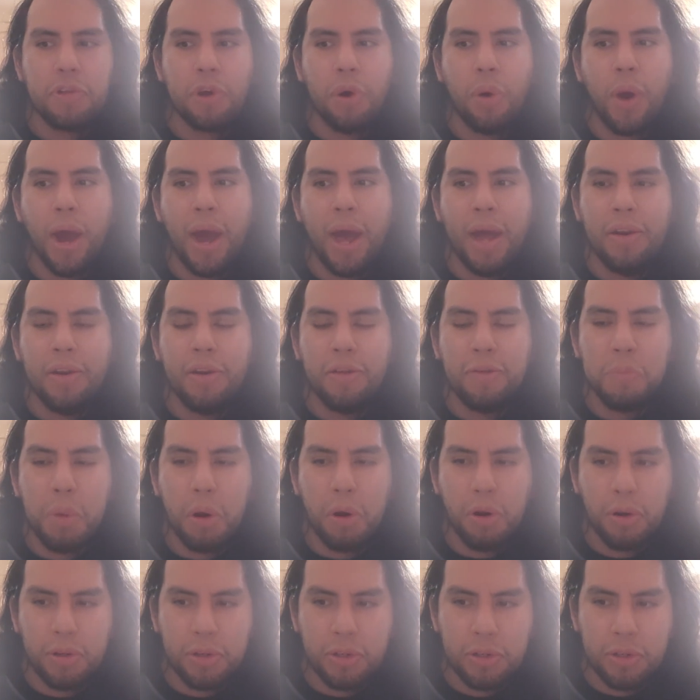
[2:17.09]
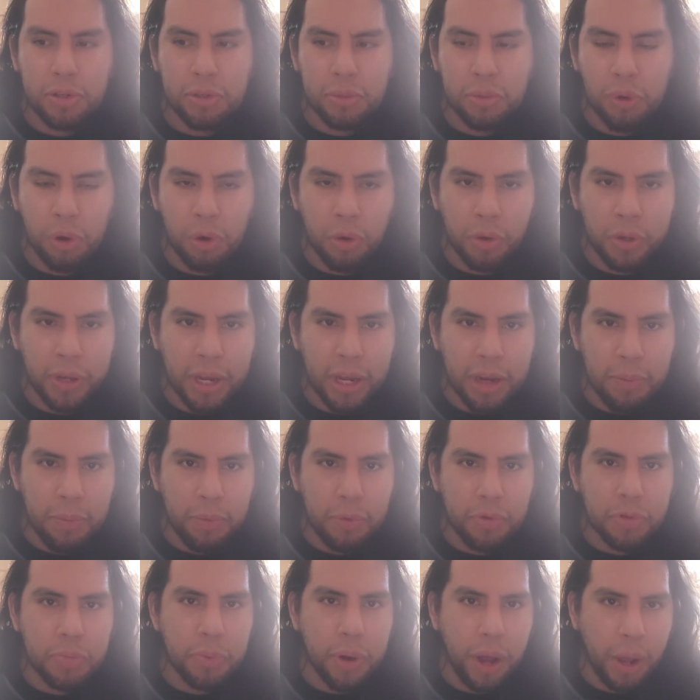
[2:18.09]
So end of March, early
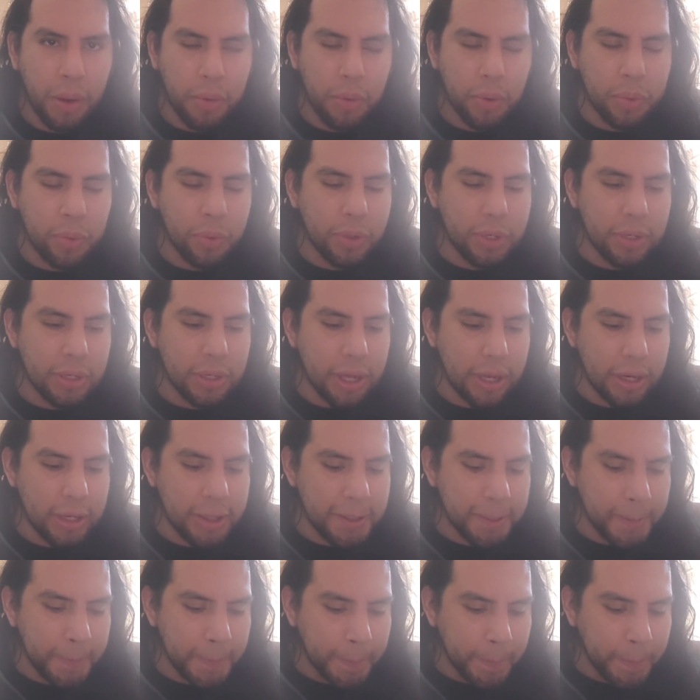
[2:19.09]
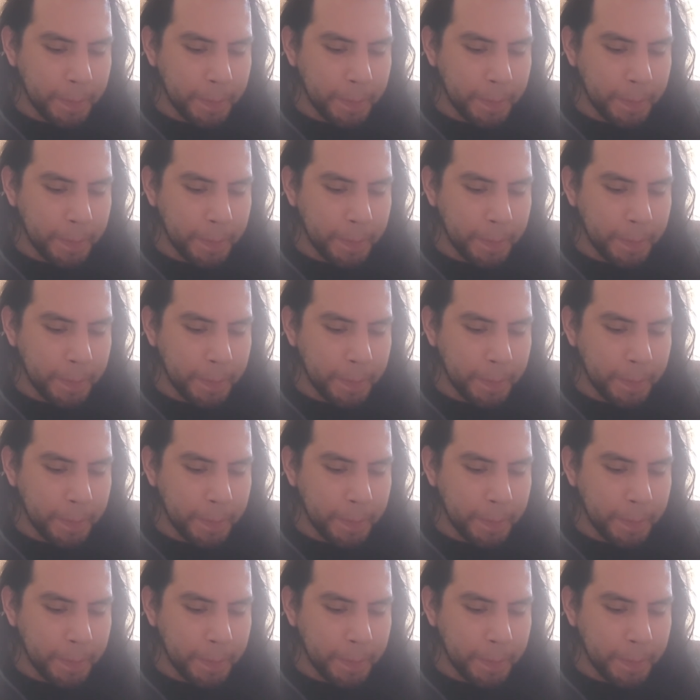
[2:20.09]
April is probably when we're going to get it.